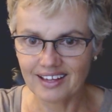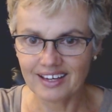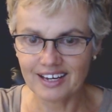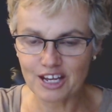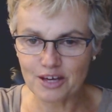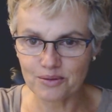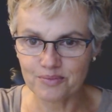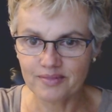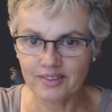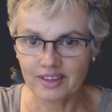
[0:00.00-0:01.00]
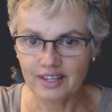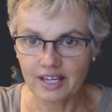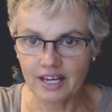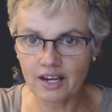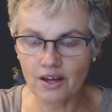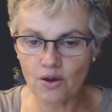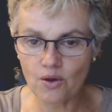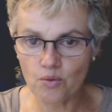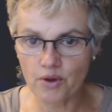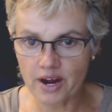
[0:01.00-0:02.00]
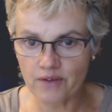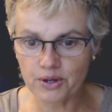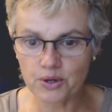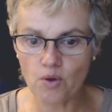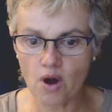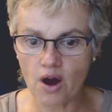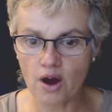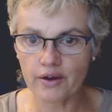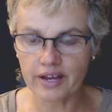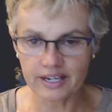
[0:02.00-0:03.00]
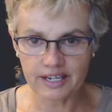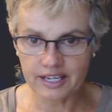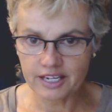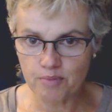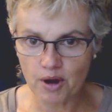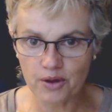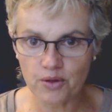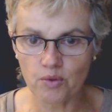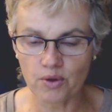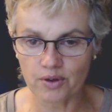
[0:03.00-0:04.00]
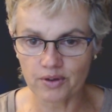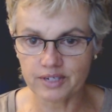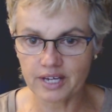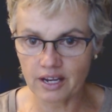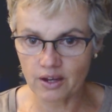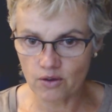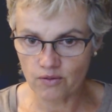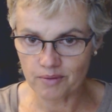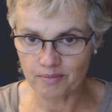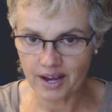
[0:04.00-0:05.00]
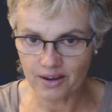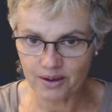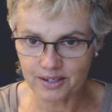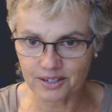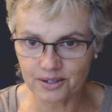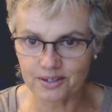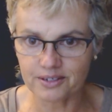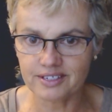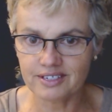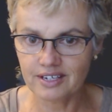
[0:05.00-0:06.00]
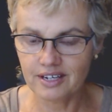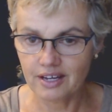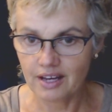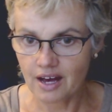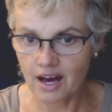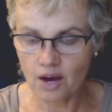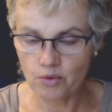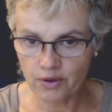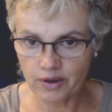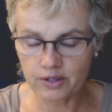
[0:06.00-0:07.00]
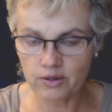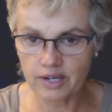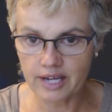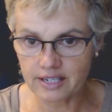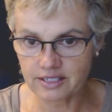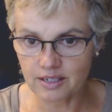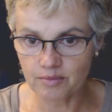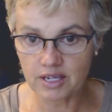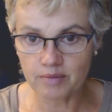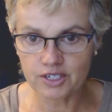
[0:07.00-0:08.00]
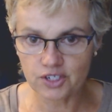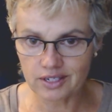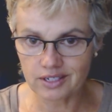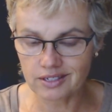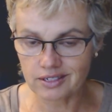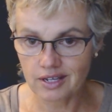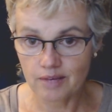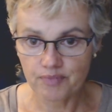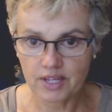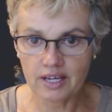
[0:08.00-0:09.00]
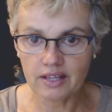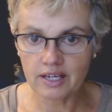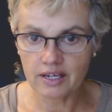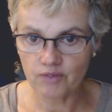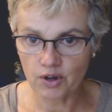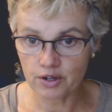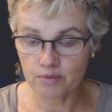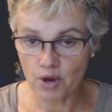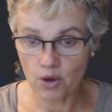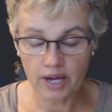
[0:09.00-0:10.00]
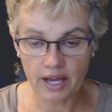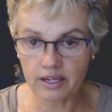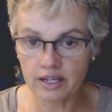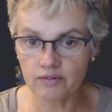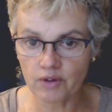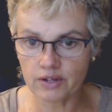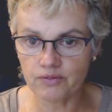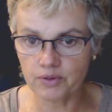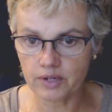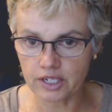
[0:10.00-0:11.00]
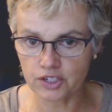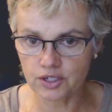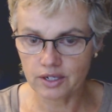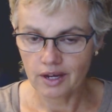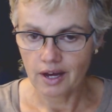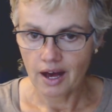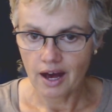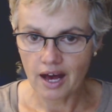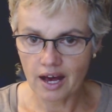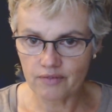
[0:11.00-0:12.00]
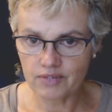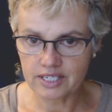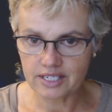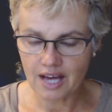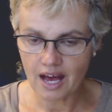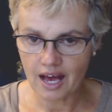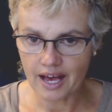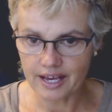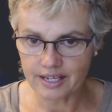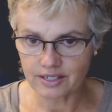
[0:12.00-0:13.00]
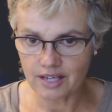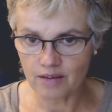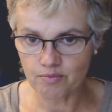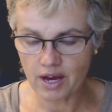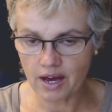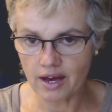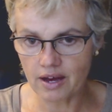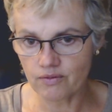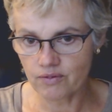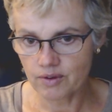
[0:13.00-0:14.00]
Hello. Hello, wherever you are in any part of the world. Hello from my heart to yours. Uh, we're going to look at some images in the inverted mode and inverted footage of the skies above